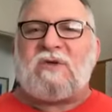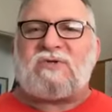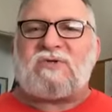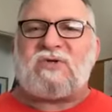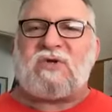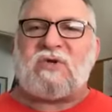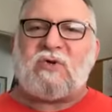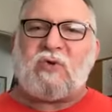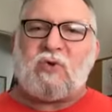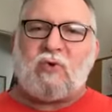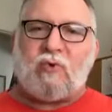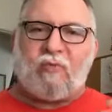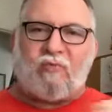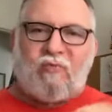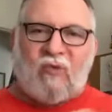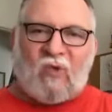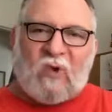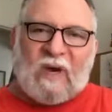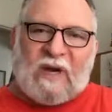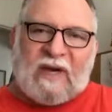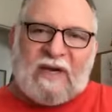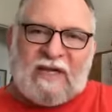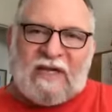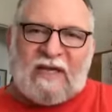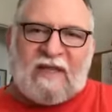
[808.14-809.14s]
to
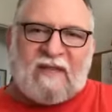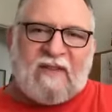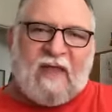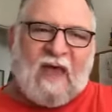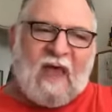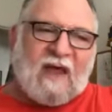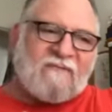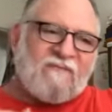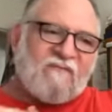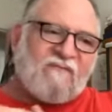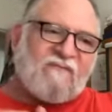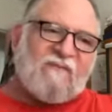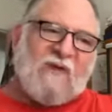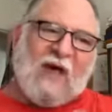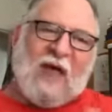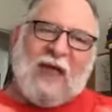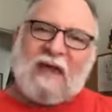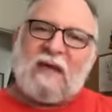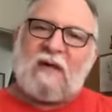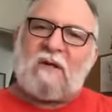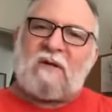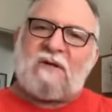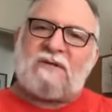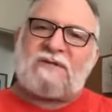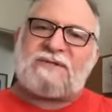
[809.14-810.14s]
bring in that
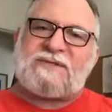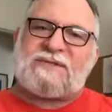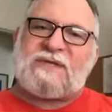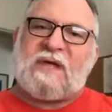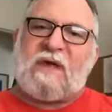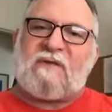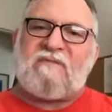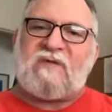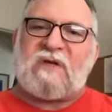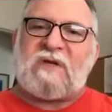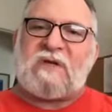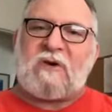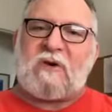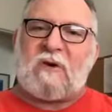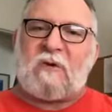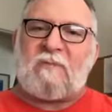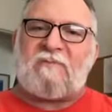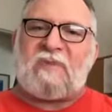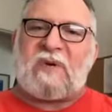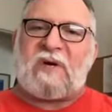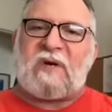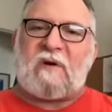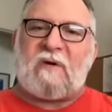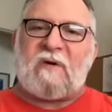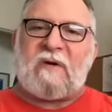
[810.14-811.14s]
final 7-year
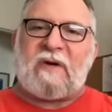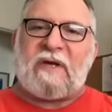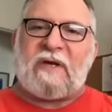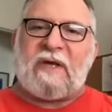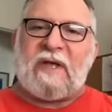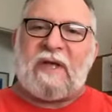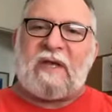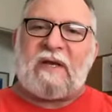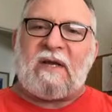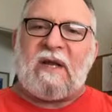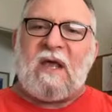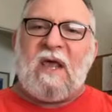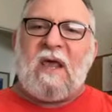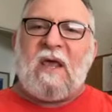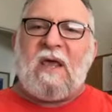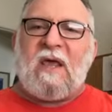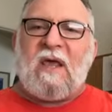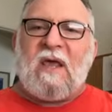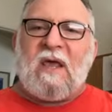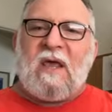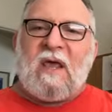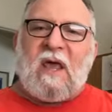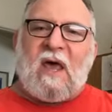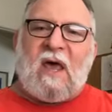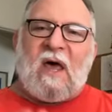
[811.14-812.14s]
period
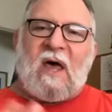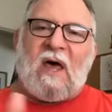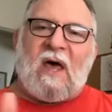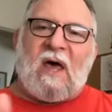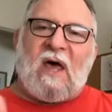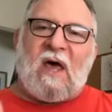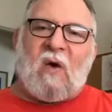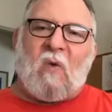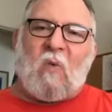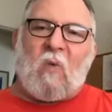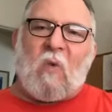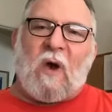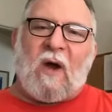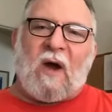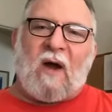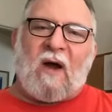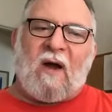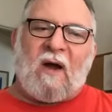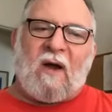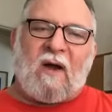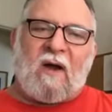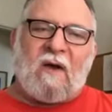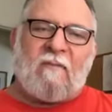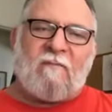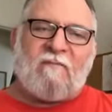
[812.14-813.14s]

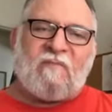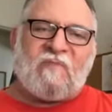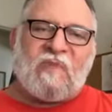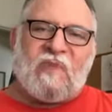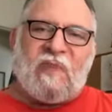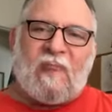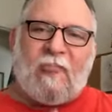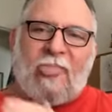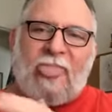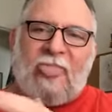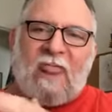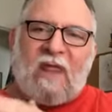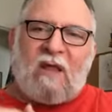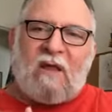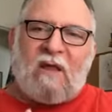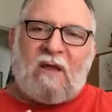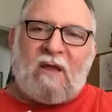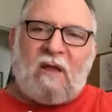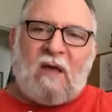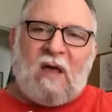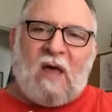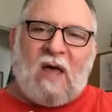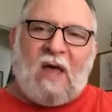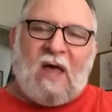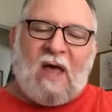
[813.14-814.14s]
where
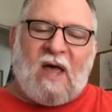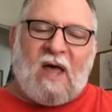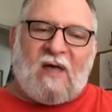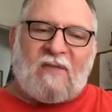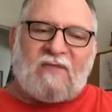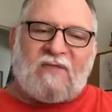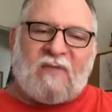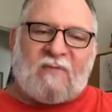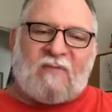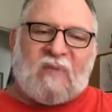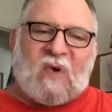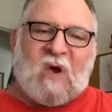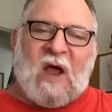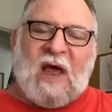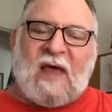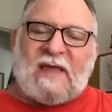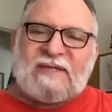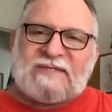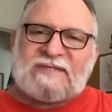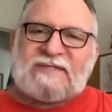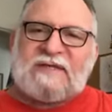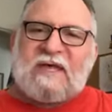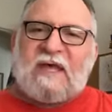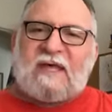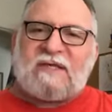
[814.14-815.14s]
the
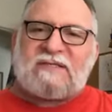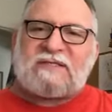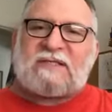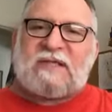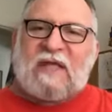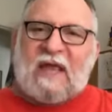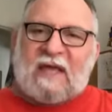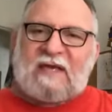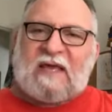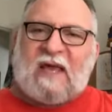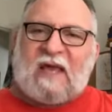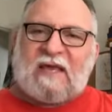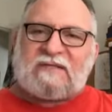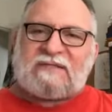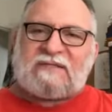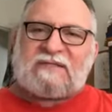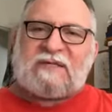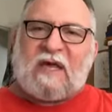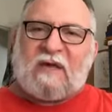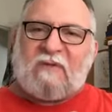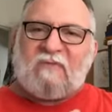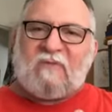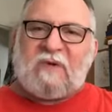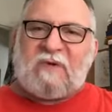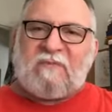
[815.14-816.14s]
process, like I
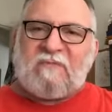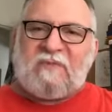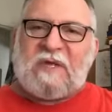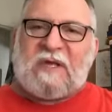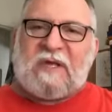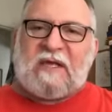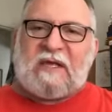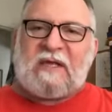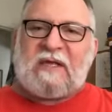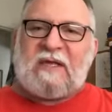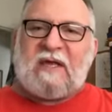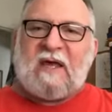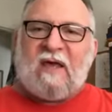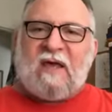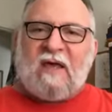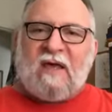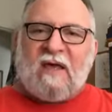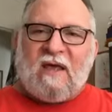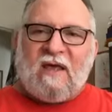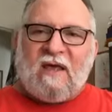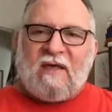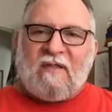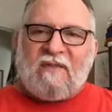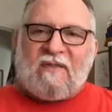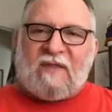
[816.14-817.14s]
said, would be
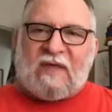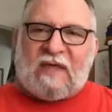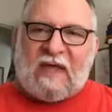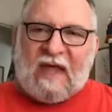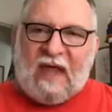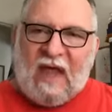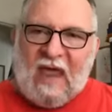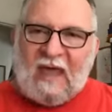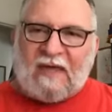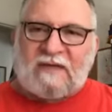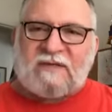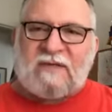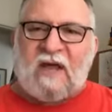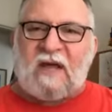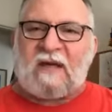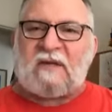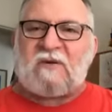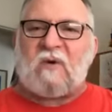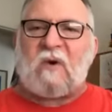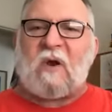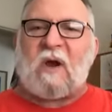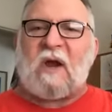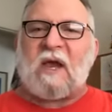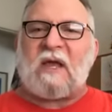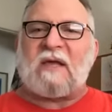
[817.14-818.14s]
the
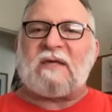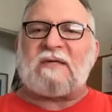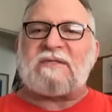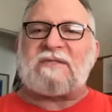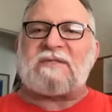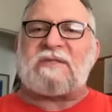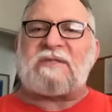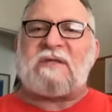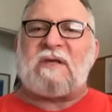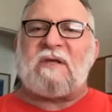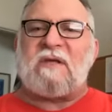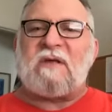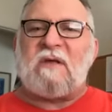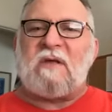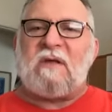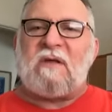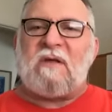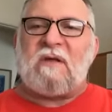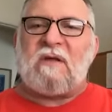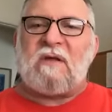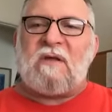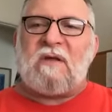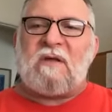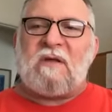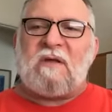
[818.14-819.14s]
Antichrist,
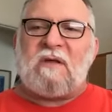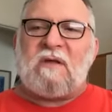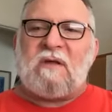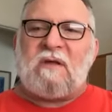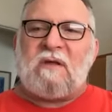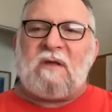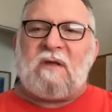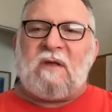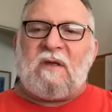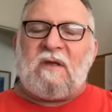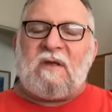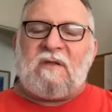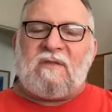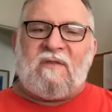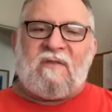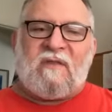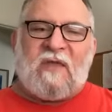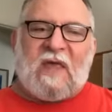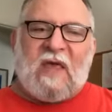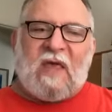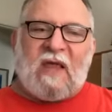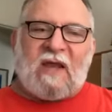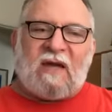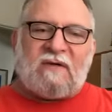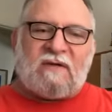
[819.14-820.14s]

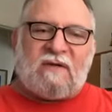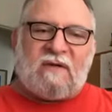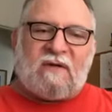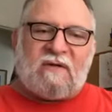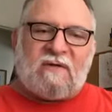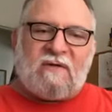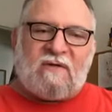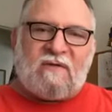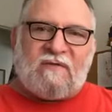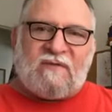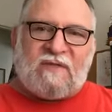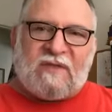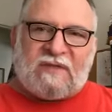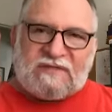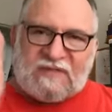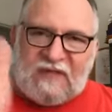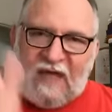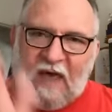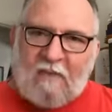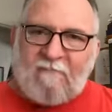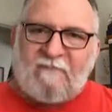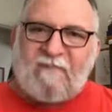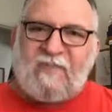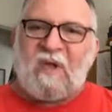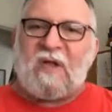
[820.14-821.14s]
then the
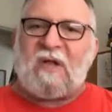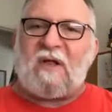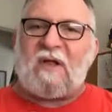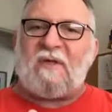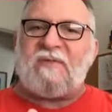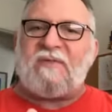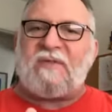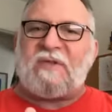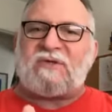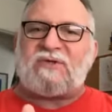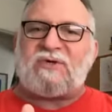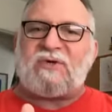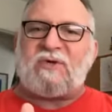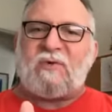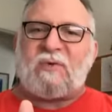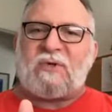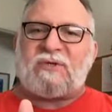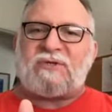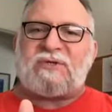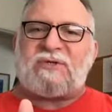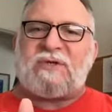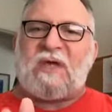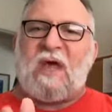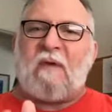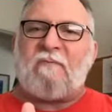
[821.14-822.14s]
temple, the
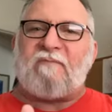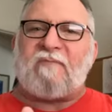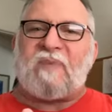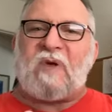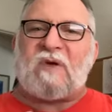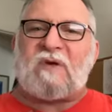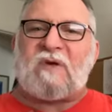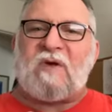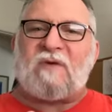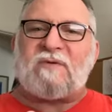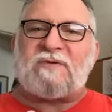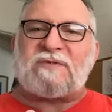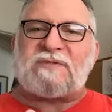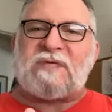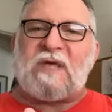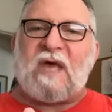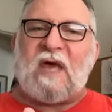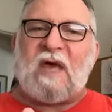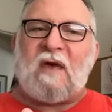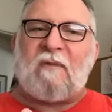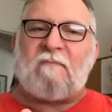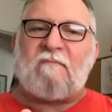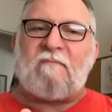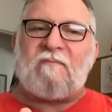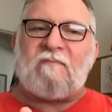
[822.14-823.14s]
Jewish temple goes
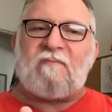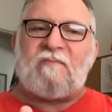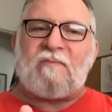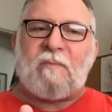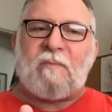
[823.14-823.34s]
up,